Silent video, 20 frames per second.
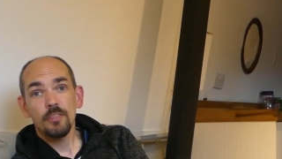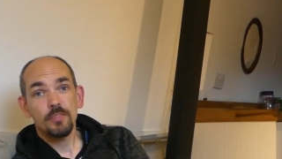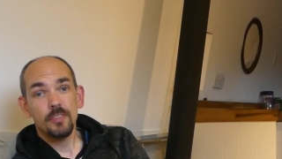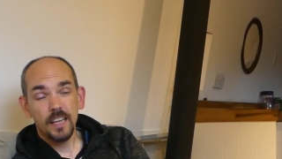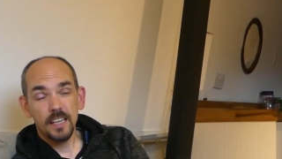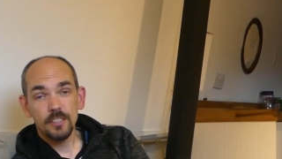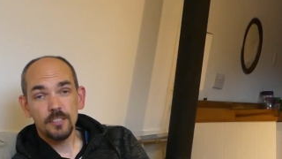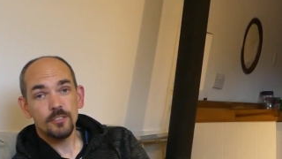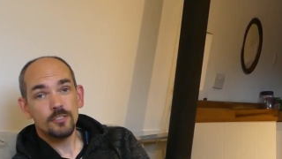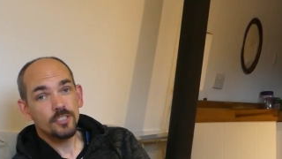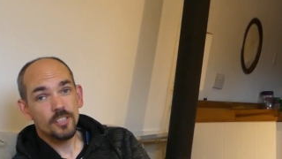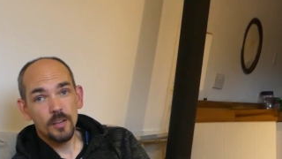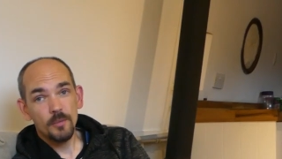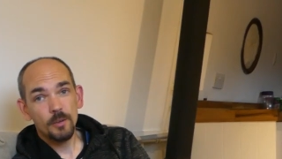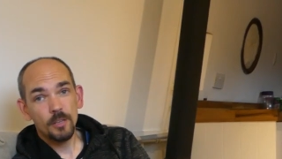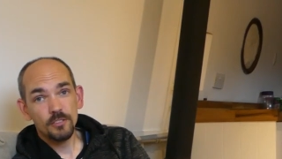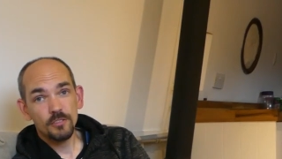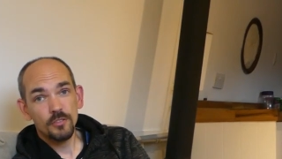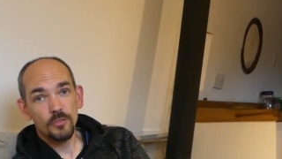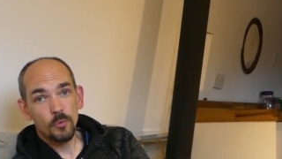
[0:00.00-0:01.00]
Thank you so
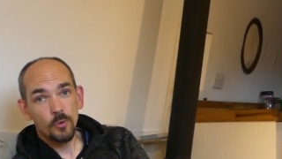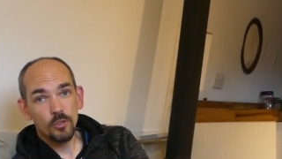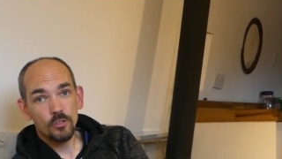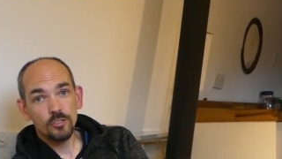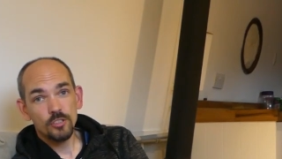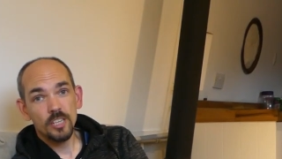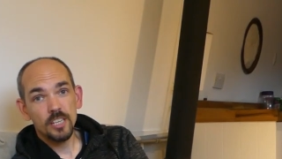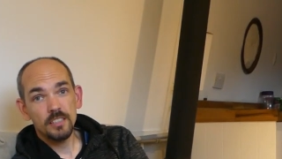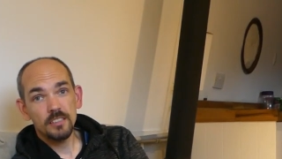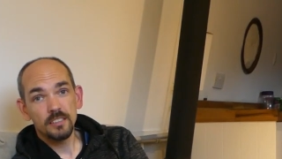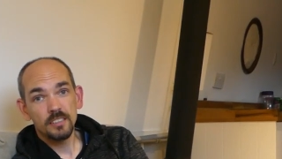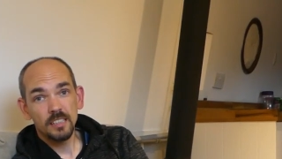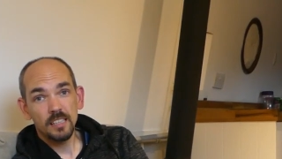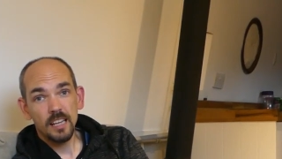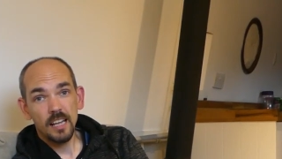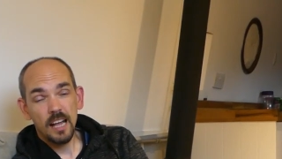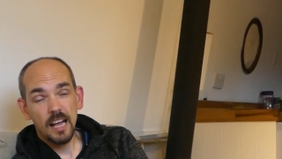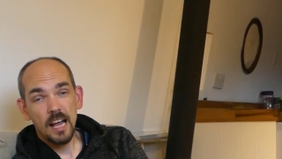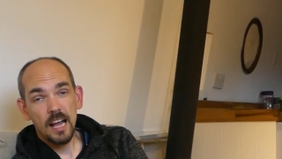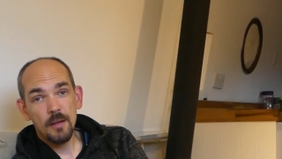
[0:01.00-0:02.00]
much for watching.
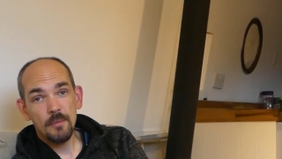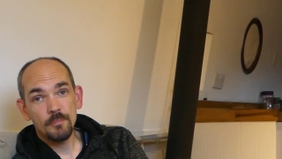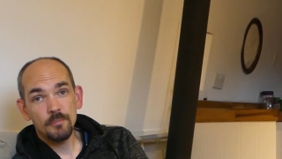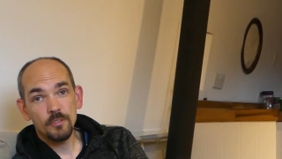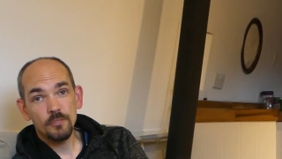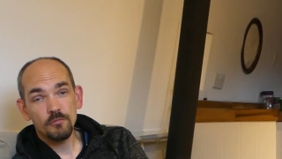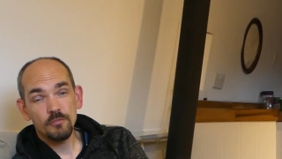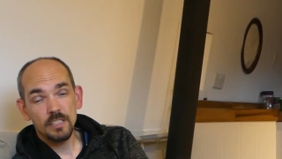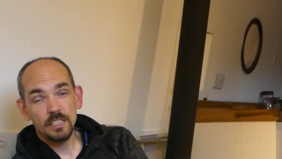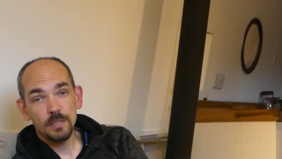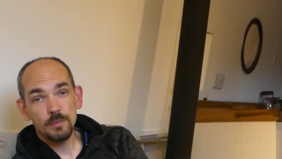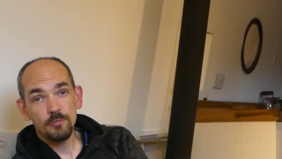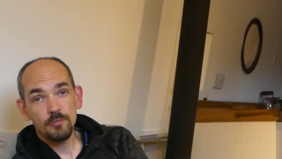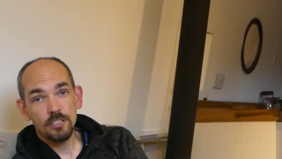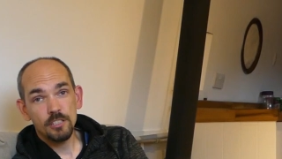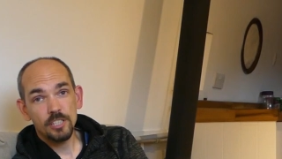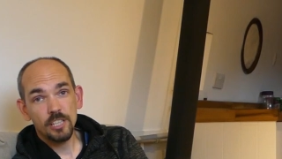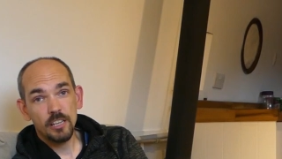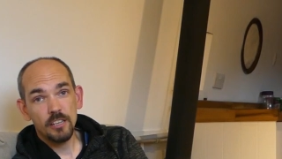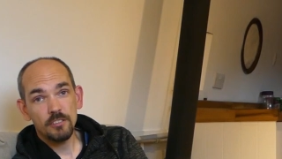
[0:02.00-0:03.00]
Really
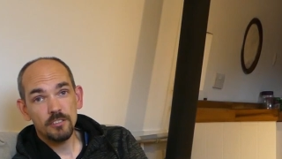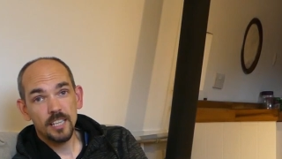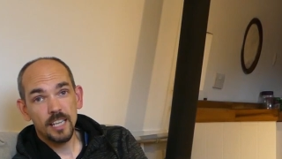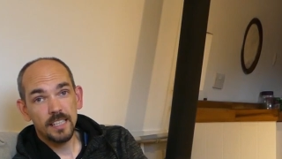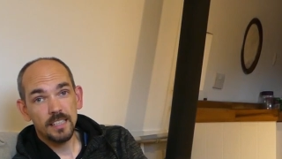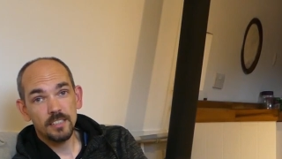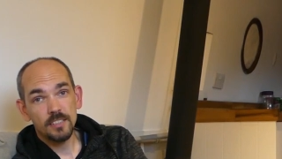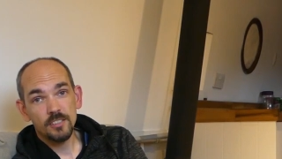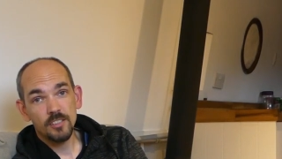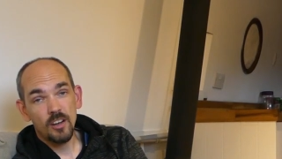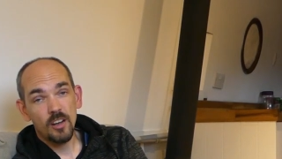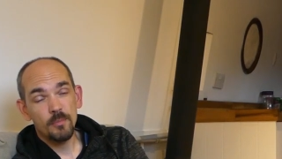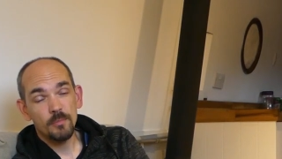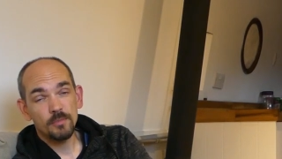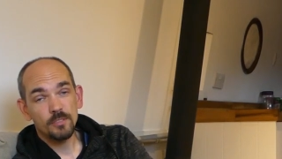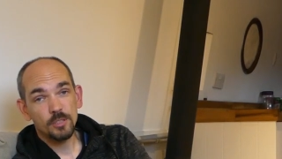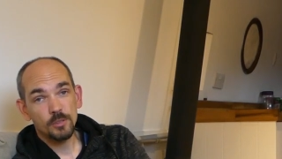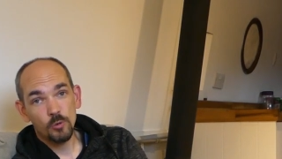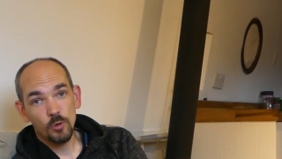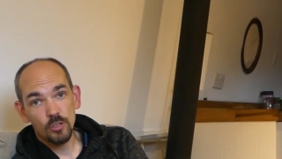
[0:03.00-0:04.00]
appreciate you taking the
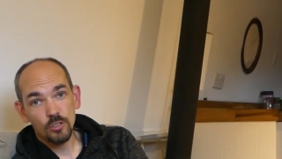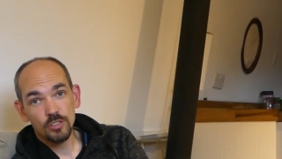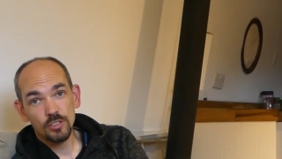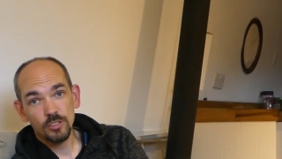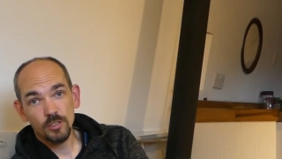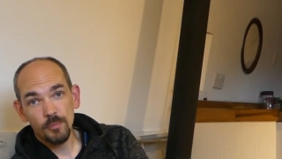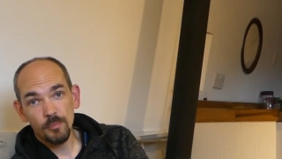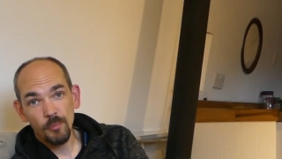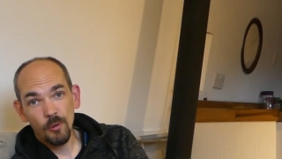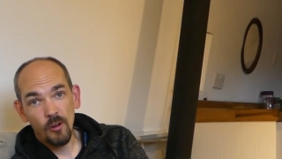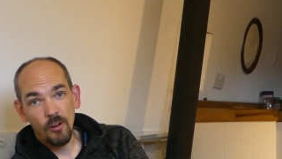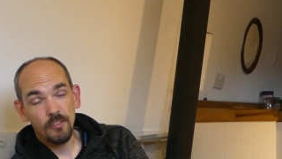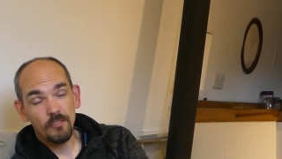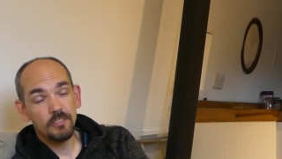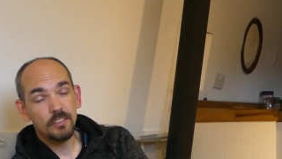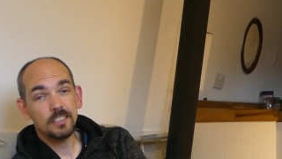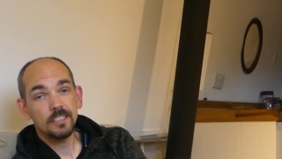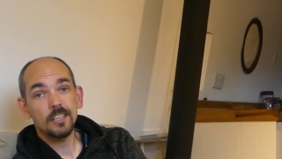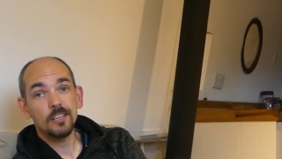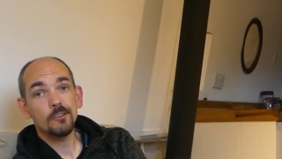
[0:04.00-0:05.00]
time to watch my
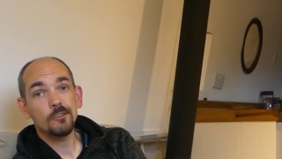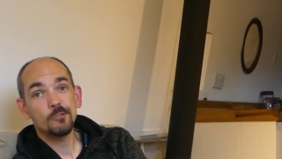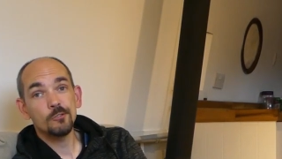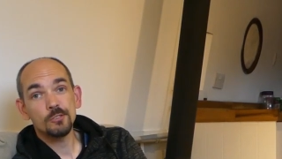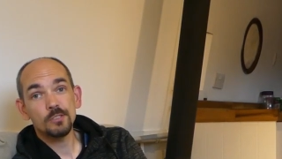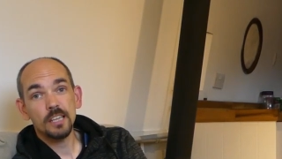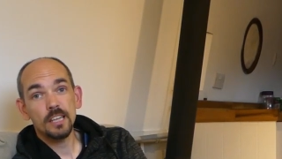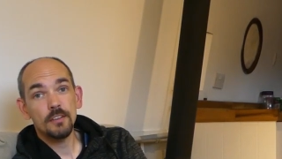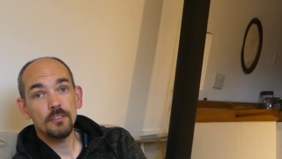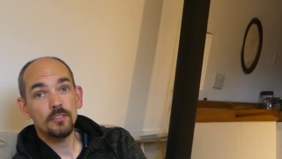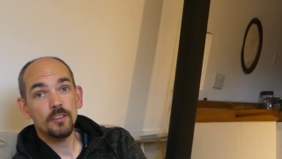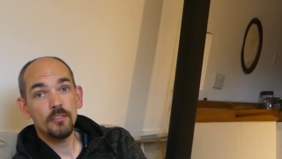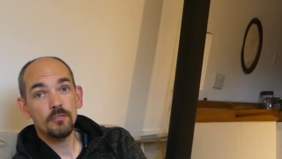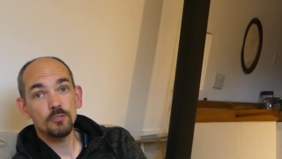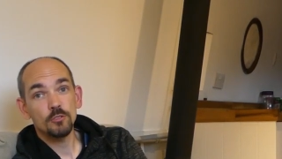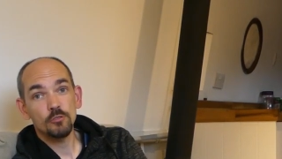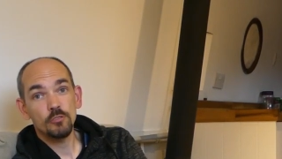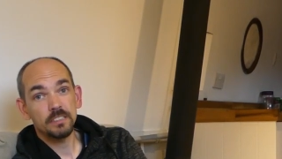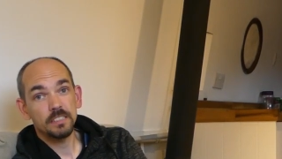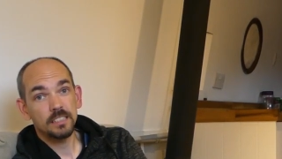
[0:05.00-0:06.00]
videos. If you
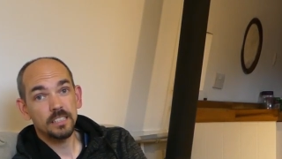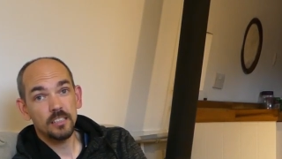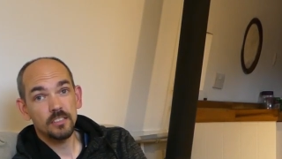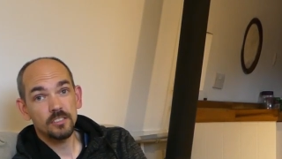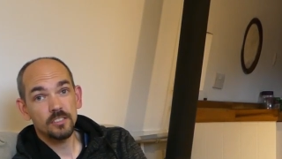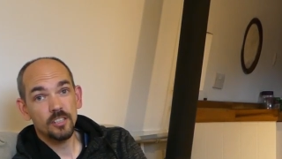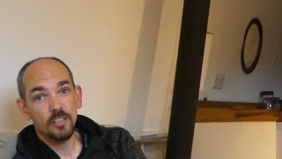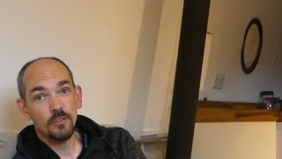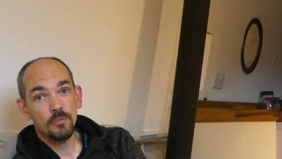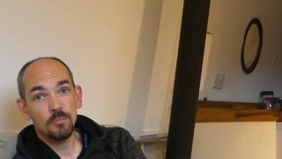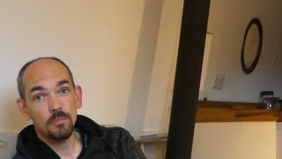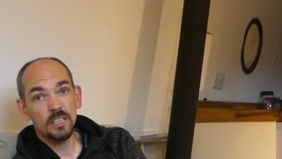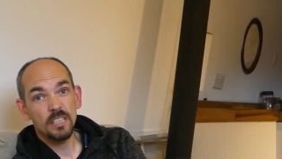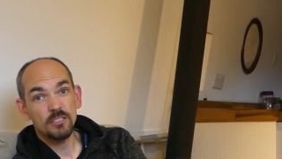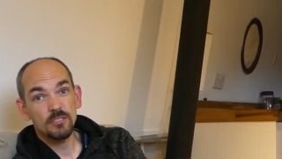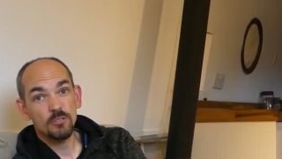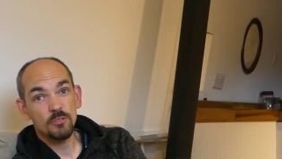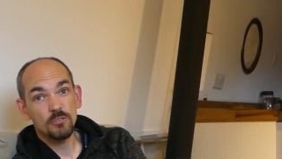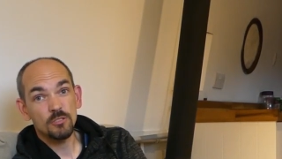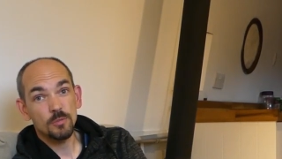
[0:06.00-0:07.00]
haven't already done so,
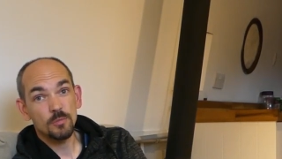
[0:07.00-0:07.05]
please do